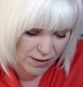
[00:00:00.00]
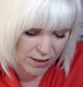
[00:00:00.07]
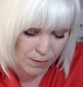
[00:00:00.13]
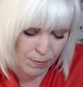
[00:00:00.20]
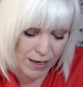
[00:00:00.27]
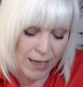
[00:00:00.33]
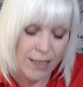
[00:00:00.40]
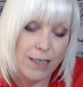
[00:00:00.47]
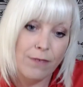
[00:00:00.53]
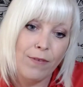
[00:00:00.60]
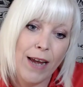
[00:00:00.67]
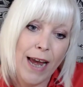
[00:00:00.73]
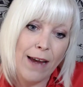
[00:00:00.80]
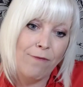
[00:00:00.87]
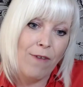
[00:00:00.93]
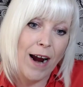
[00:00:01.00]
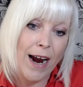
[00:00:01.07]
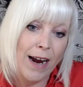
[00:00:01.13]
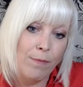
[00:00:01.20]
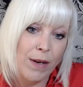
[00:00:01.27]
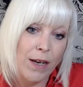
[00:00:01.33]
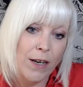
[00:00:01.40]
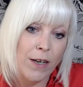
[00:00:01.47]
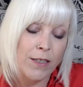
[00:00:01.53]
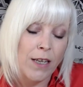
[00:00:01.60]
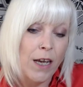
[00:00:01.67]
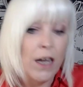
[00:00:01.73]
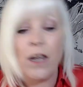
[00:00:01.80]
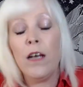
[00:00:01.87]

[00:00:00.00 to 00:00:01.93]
the speed of it, right? Because,